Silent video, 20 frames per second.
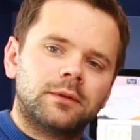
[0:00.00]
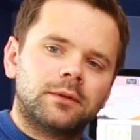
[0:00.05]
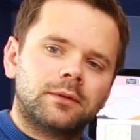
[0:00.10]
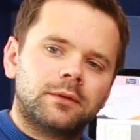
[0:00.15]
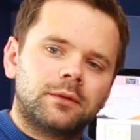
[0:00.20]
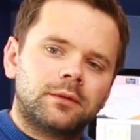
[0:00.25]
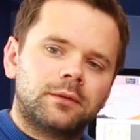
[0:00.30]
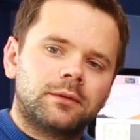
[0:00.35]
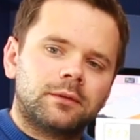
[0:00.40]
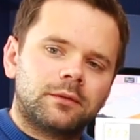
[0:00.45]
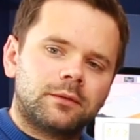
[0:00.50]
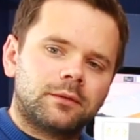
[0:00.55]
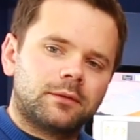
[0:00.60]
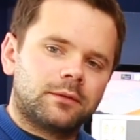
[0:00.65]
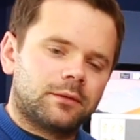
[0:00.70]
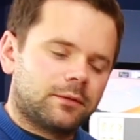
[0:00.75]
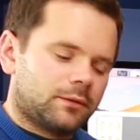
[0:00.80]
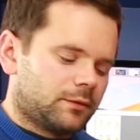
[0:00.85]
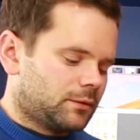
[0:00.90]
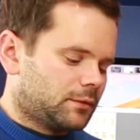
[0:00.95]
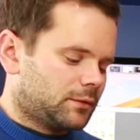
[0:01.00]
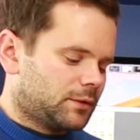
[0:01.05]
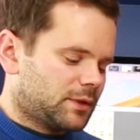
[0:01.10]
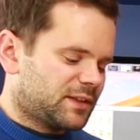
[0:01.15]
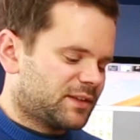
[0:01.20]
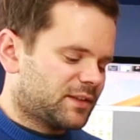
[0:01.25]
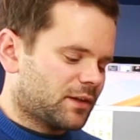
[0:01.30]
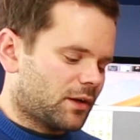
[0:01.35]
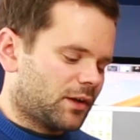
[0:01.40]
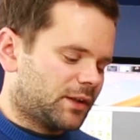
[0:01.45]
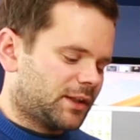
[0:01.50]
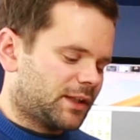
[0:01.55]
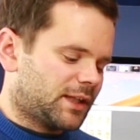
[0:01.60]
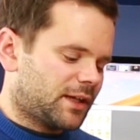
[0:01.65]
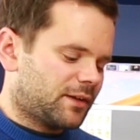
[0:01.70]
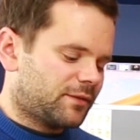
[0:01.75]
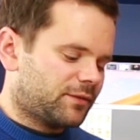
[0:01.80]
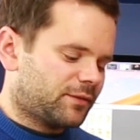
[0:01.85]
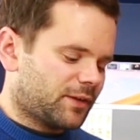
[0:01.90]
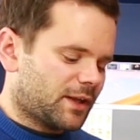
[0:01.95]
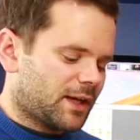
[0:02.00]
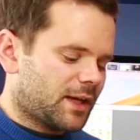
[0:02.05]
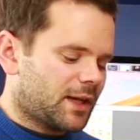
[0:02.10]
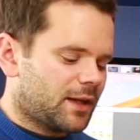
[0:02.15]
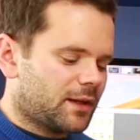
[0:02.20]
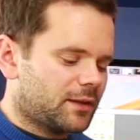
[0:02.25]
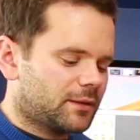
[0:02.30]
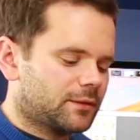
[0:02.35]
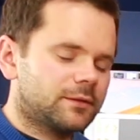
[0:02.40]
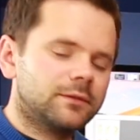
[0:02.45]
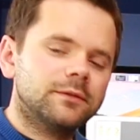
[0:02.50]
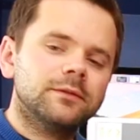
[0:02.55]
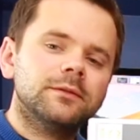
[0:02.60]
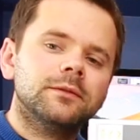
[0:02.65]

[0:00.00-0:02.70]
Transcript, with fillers: F start on an A flat